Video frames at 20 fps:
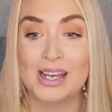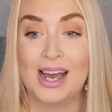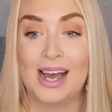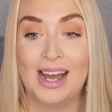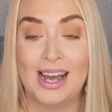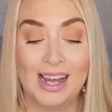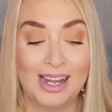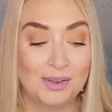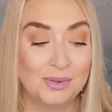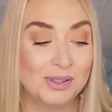
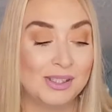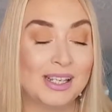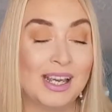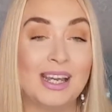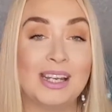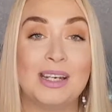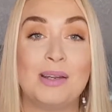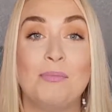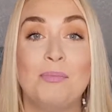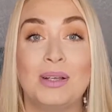I was
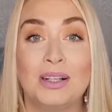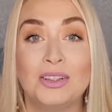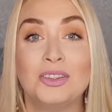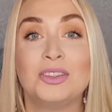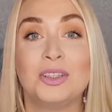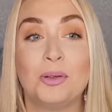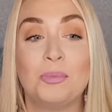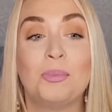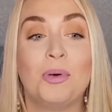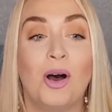getting a
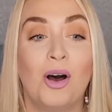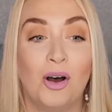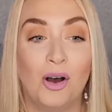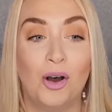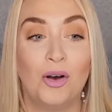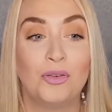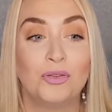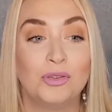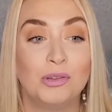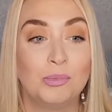build-up
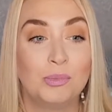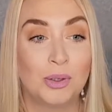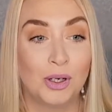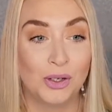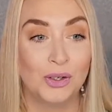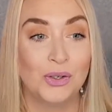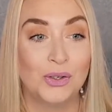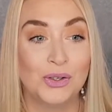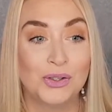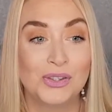of
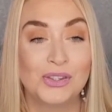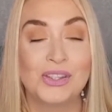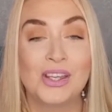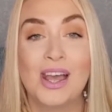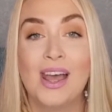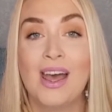products